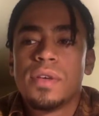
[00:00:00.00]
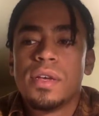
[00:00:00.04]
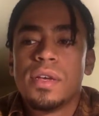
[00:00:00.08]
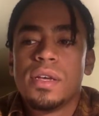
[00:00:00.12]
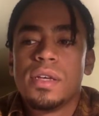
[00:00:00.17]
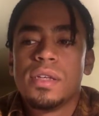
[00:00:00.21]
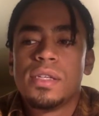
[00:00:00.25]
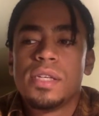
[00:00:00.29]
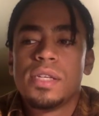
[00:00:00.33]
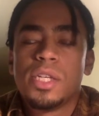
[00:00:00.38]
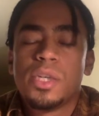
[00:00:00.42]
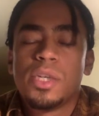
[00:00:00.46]

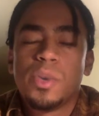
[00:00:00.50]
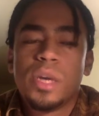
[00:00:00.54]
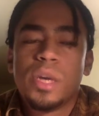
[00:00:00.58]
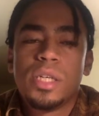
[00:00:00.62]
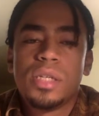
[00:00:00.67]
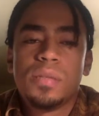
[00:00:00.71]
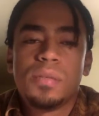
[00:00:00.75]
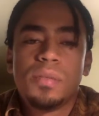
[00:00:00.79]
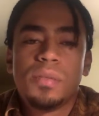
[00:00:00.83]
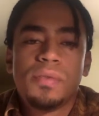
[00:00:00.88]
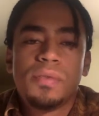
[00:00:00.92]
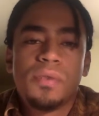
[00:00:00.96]
the
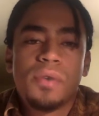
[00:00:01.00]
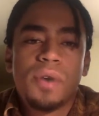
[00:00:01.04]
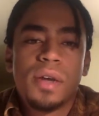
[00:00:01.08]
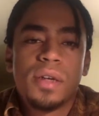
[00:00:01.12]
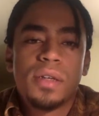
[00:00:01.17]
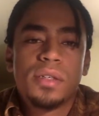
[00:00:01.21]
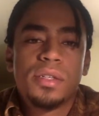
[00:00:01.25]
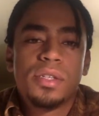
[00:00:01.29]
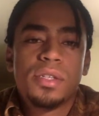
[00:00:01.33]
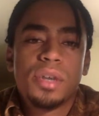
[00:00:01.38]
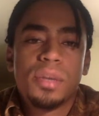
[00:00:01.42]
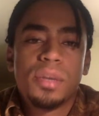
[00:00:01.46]
situation before I
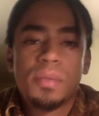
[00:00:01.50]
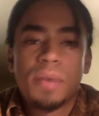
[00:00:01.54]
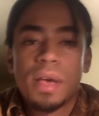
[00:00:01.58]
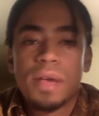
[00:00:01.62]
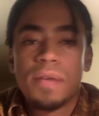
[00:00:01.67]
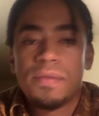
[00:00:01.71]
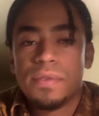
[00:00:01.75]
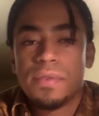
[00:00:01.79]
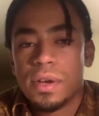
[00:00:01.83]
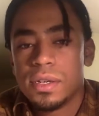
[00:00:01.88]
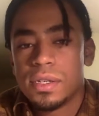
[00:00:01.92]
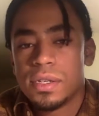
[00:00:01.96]
jump
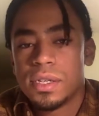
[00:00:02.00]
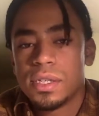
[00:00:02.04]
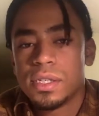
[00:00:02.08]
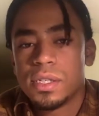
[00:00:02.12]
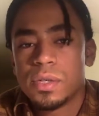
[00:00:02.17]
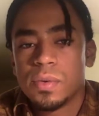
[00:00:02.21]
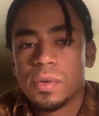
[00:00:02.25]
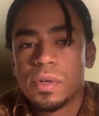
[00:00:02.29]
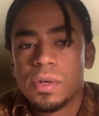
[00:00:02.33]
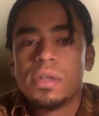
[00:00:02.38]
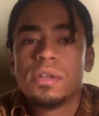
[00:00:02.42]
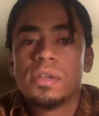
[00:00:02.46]
headfirst
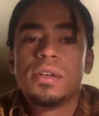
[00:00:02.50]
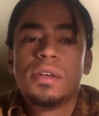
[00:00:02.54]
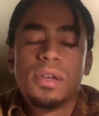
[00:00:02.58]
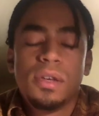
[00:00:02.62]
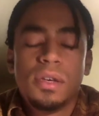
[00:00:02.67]
into it,